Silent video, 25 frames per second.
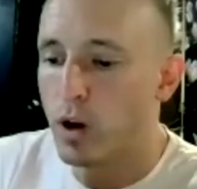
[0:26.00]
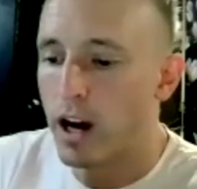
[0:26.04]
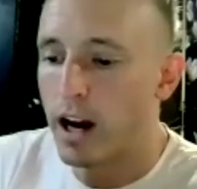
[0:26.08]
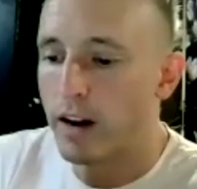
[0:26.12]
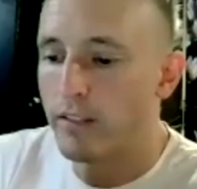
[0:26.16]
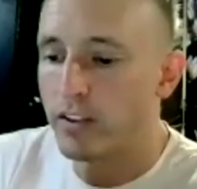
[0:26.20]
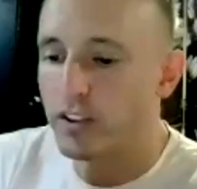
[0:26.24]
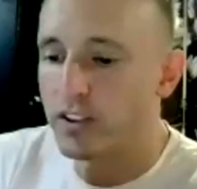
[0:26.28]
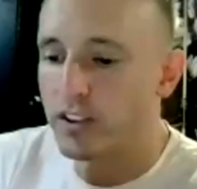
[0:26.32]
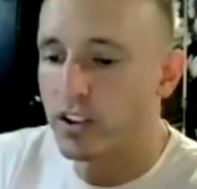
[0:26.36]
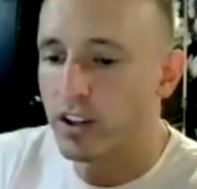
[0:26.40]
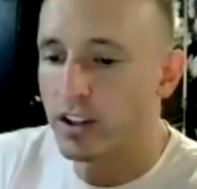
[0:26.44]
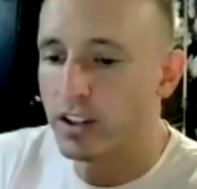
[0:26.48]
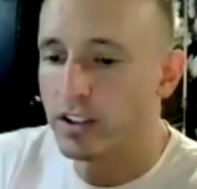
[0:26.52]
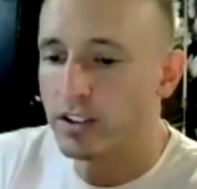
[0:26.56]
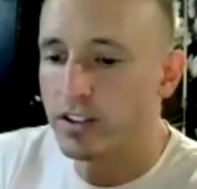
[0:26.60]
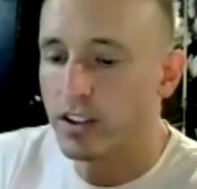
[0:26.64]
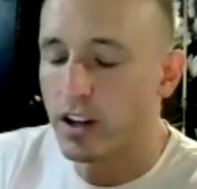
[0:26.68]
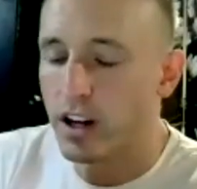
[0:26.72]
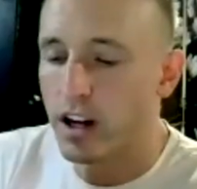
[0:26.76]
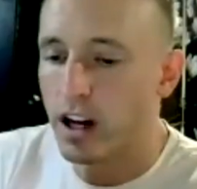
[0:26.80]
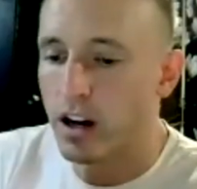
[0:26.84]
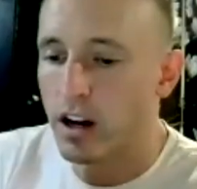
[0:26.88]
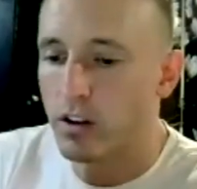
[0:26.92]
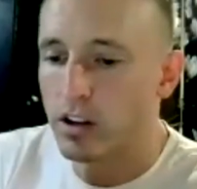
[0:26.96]
advertise
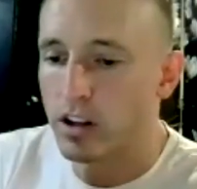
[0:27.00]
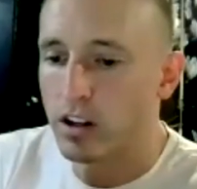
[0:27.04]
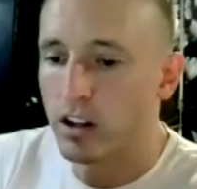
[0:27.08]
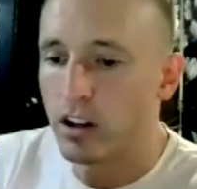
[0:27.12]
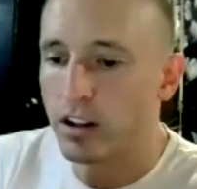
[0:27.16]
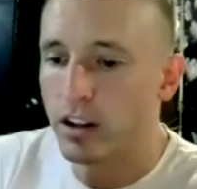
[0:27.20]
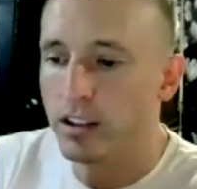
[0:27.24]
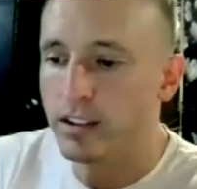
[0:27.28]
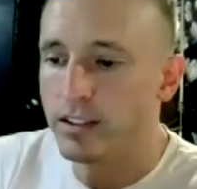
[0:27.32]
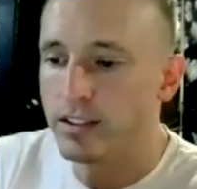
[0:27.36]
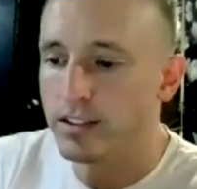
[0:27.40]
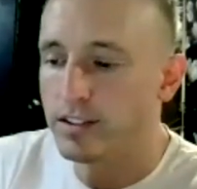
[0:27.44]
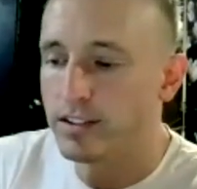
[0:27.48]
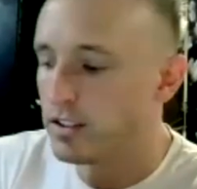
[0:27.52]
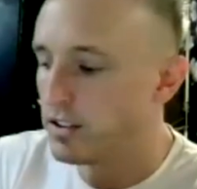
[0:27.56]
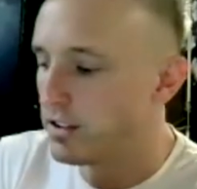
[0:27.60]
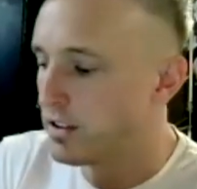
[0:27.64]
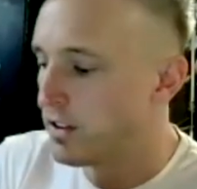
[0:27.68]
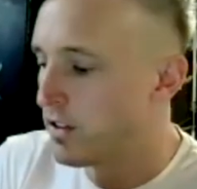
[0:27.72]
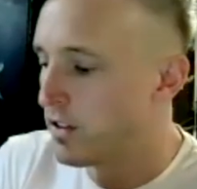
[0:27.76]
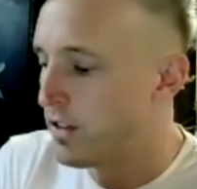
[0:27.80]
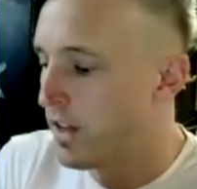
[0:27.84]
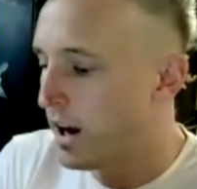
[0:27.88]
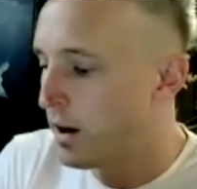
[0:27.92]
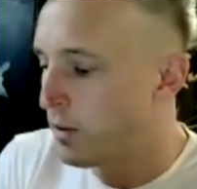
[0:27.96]
our clients?
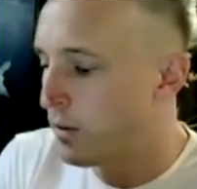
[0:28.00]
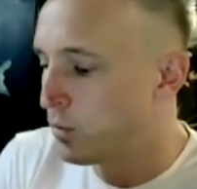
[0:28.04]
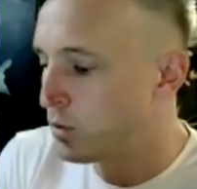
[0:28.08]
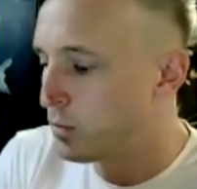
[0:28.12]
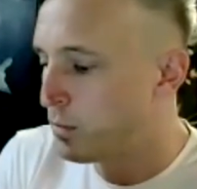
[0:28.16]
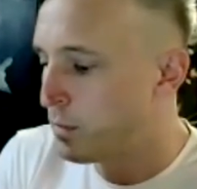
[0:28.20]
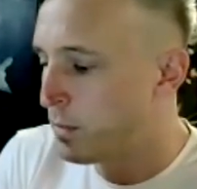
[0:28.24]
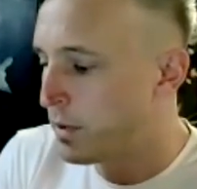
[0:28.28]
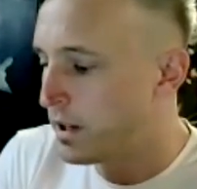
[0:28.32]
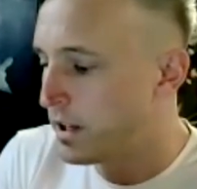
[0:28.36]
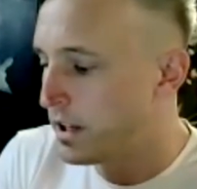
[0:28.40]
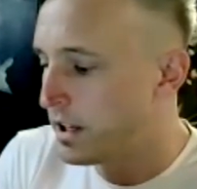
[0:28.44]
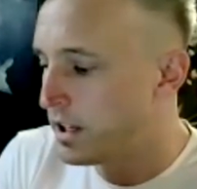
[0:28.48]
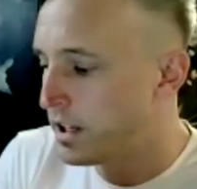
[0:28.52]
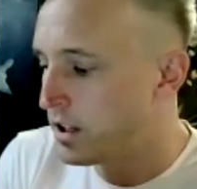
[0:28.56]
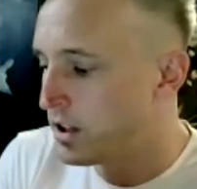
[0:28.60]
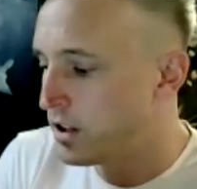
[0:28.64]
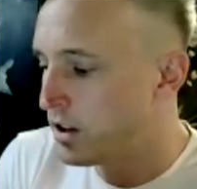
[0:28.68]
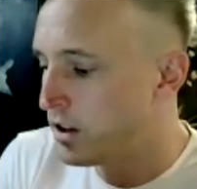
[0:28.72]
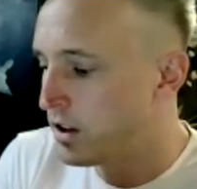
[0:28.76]
That would be,